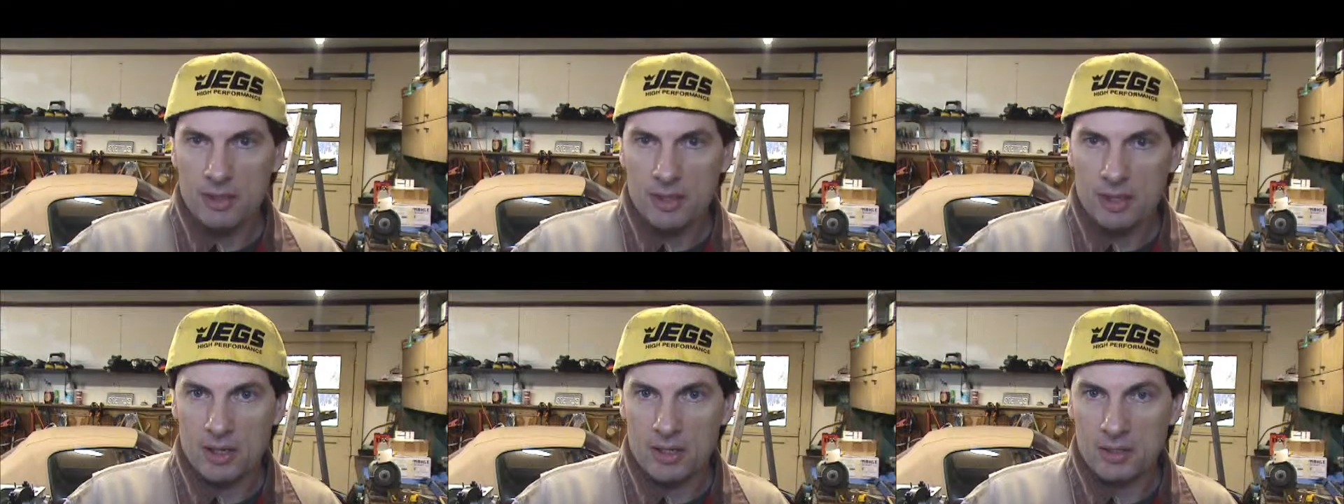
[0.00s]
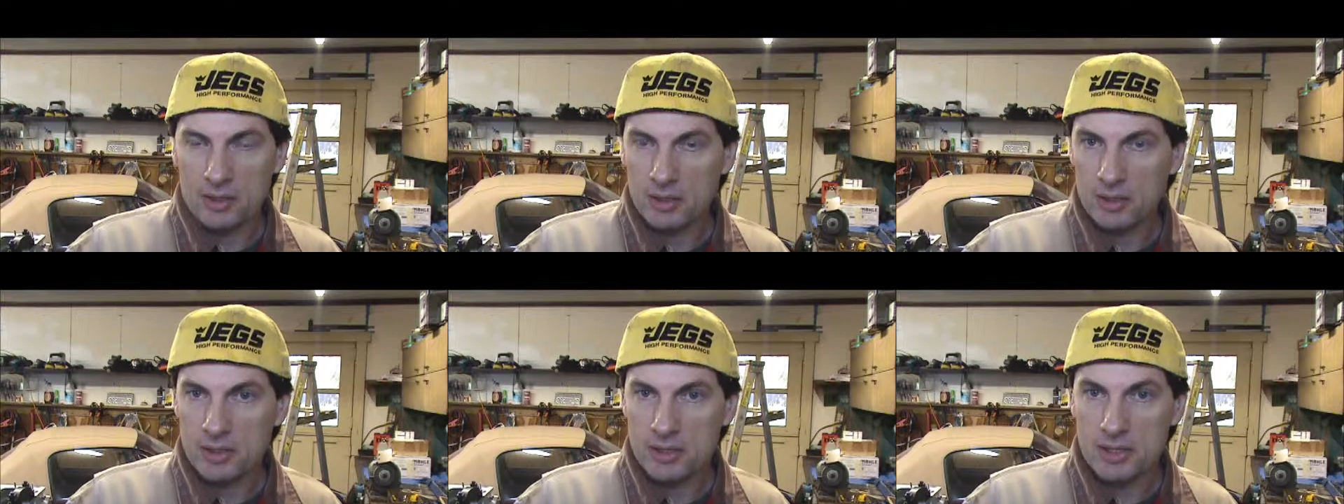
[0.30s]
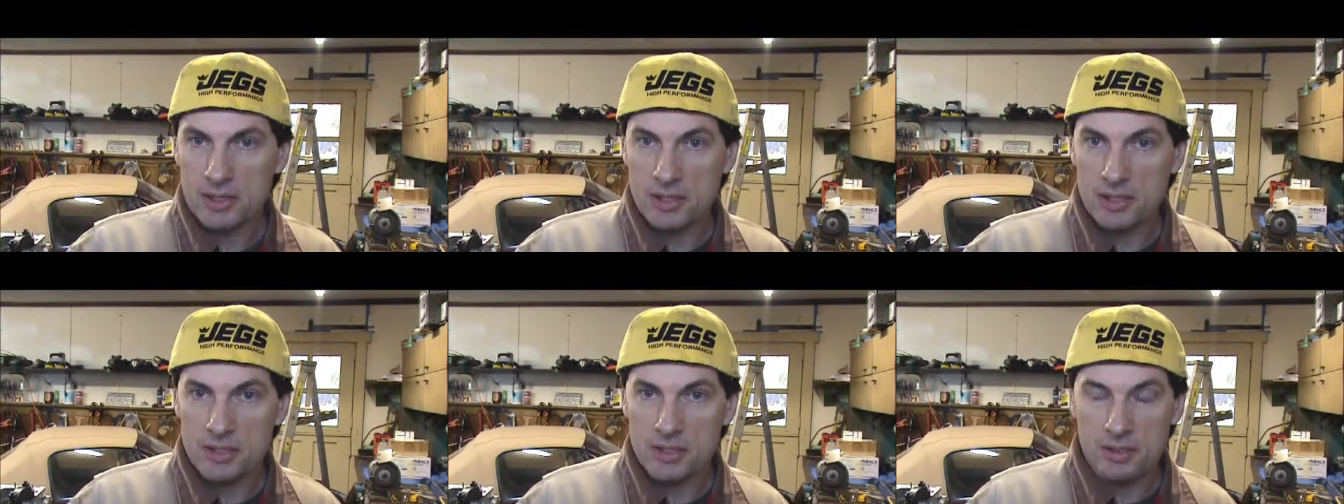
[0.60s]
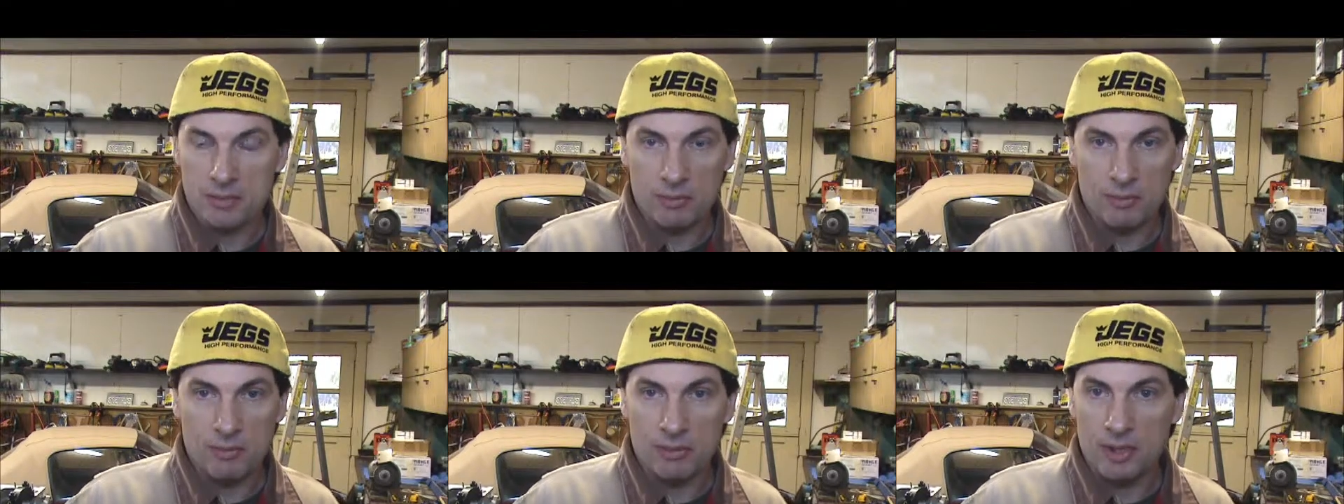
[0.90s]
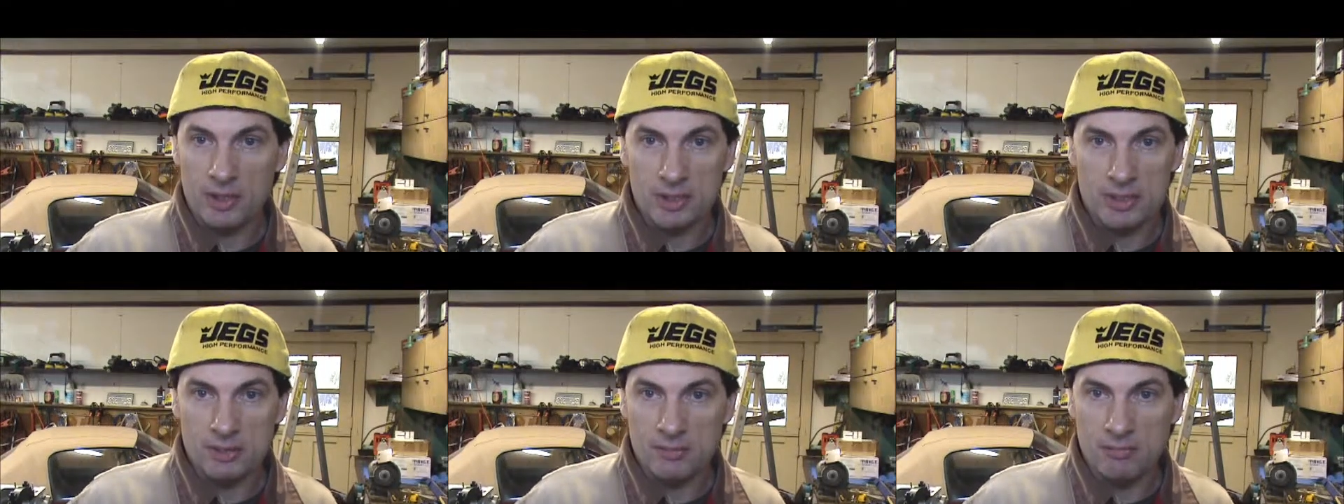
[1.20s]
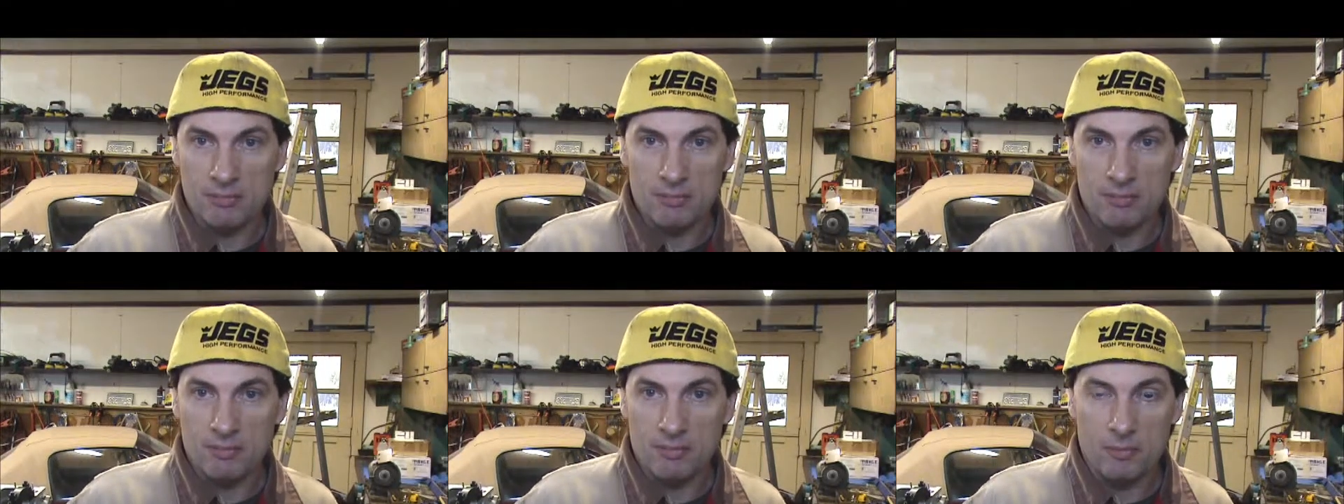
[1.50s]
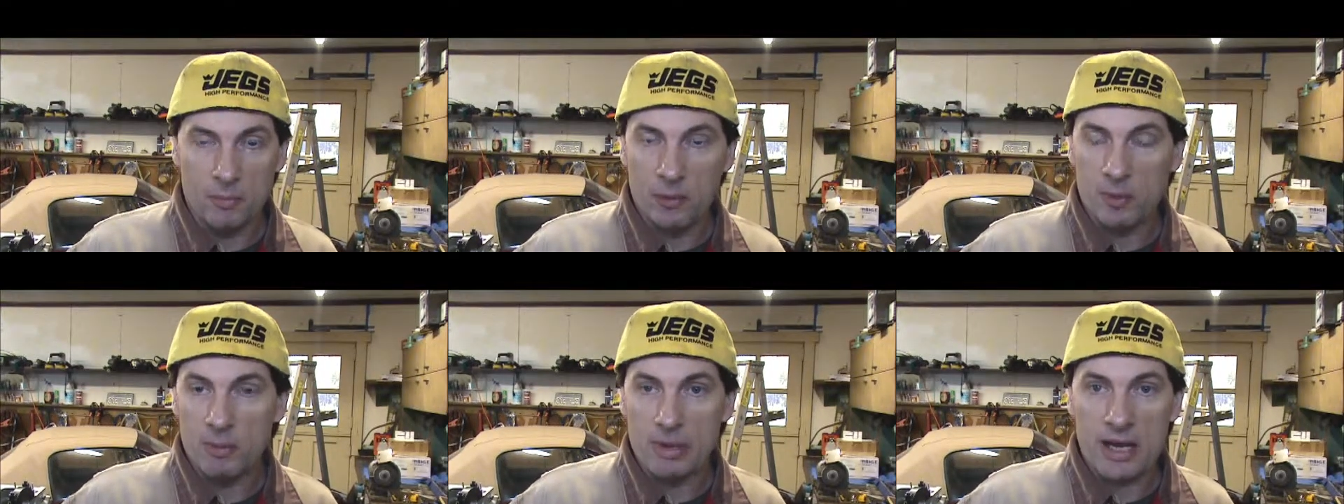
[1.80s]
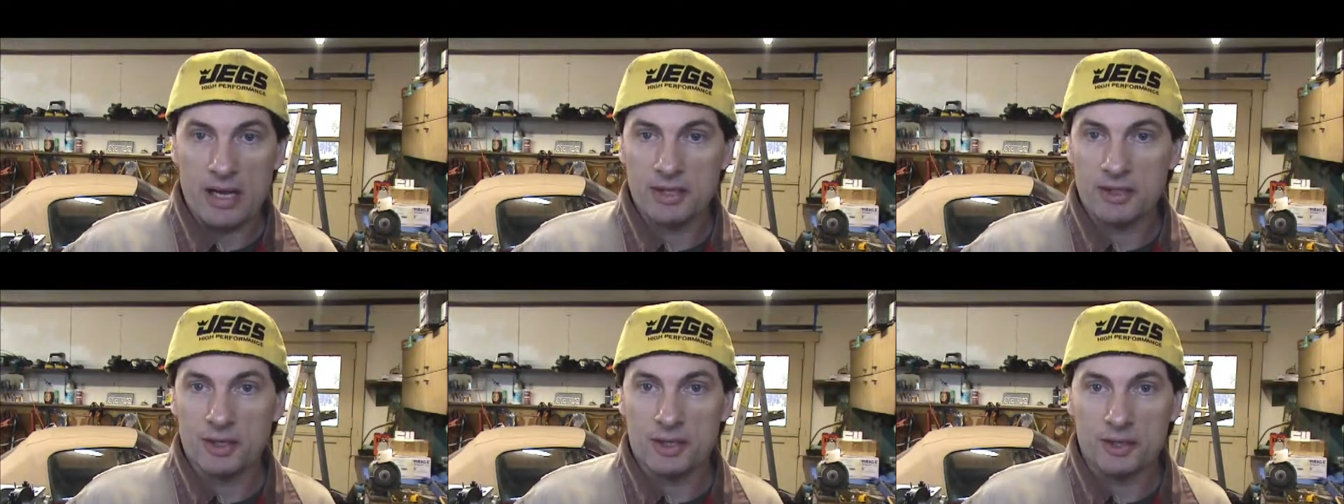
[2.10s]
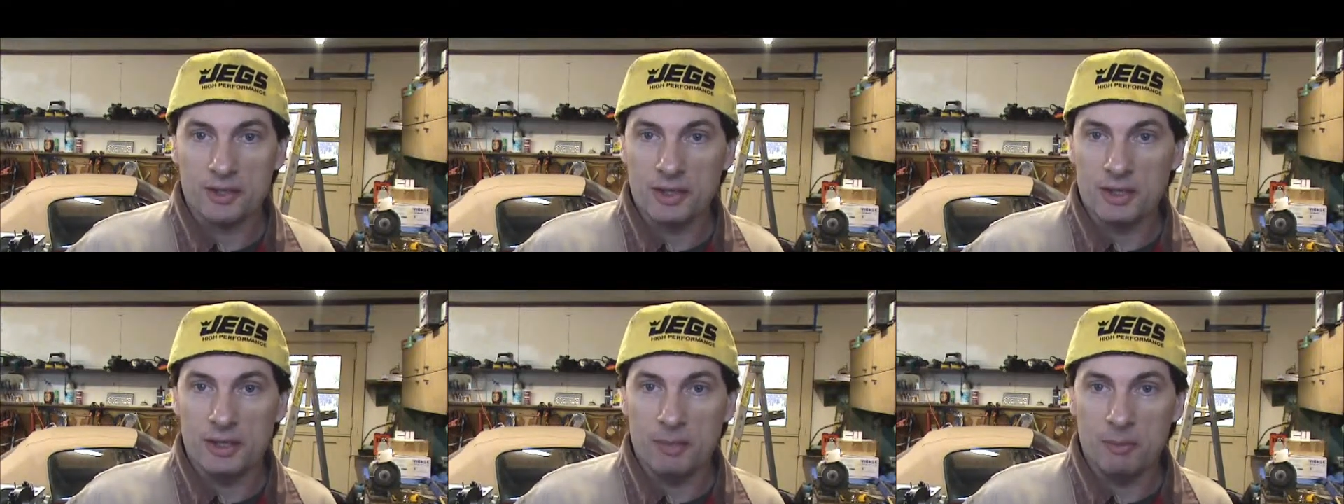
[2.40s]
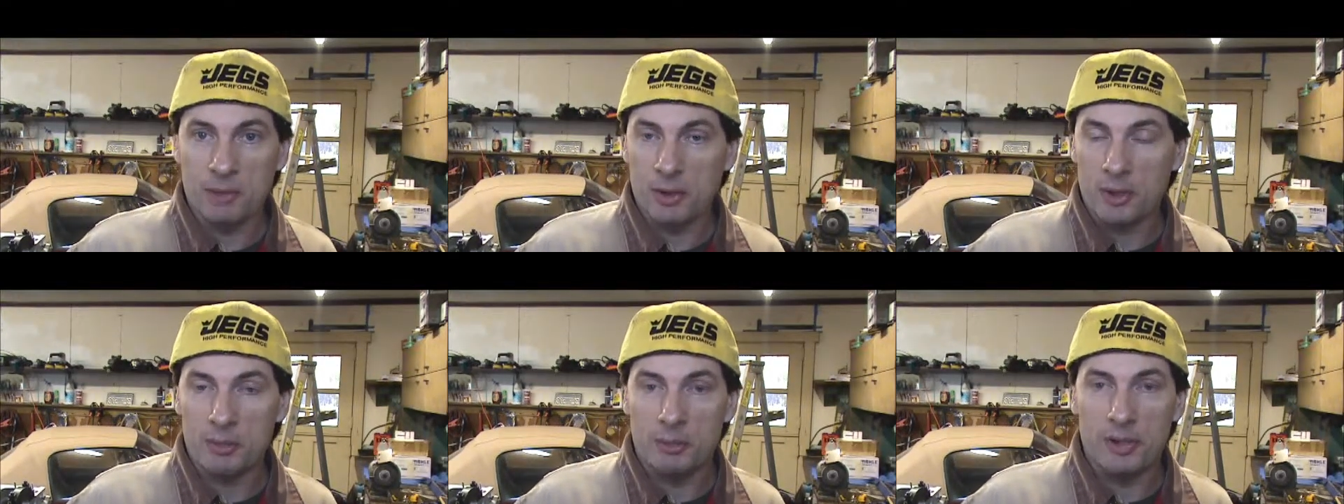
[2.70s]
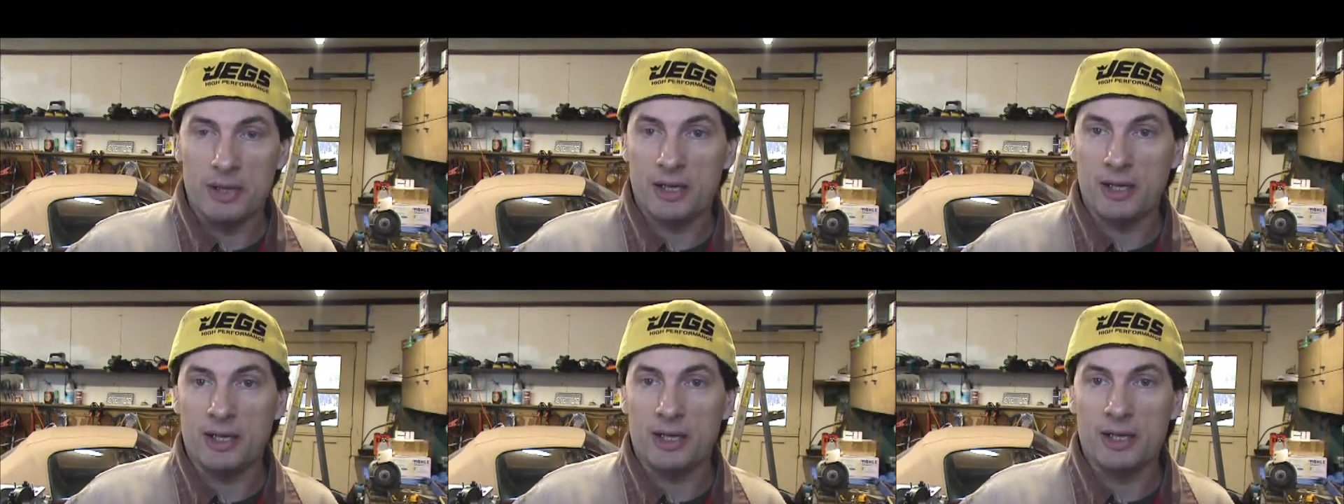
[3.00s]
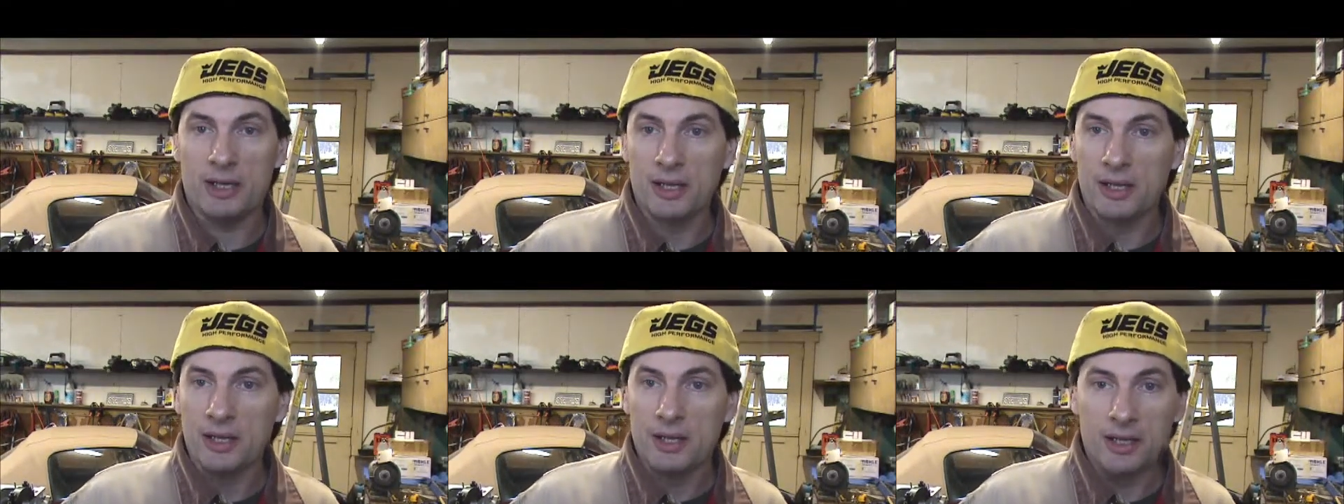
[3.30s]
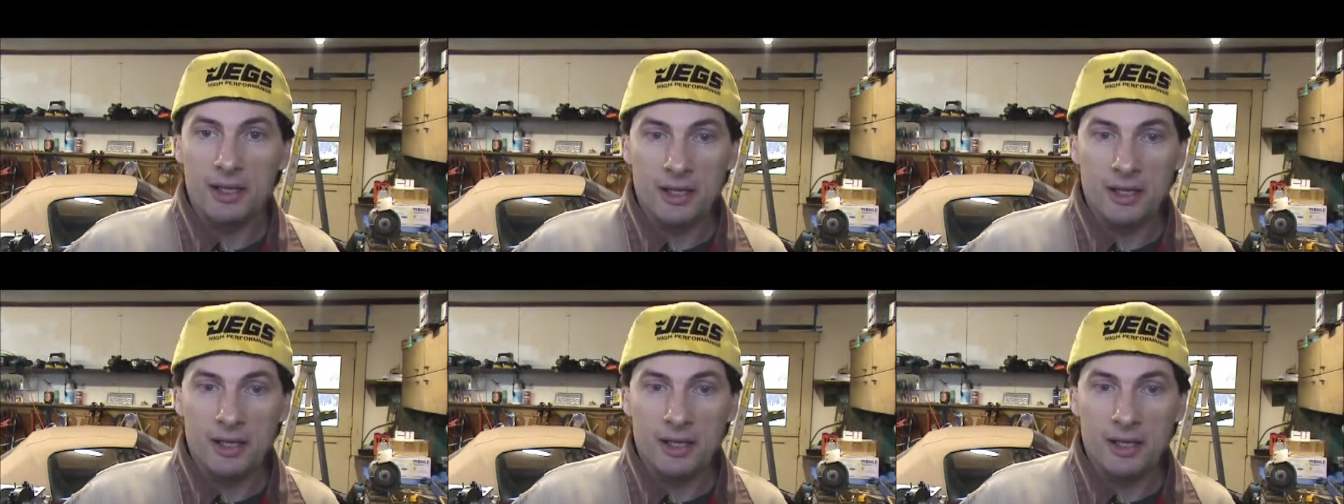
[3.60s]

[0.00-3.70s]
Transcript: our clearances and we magically put them in and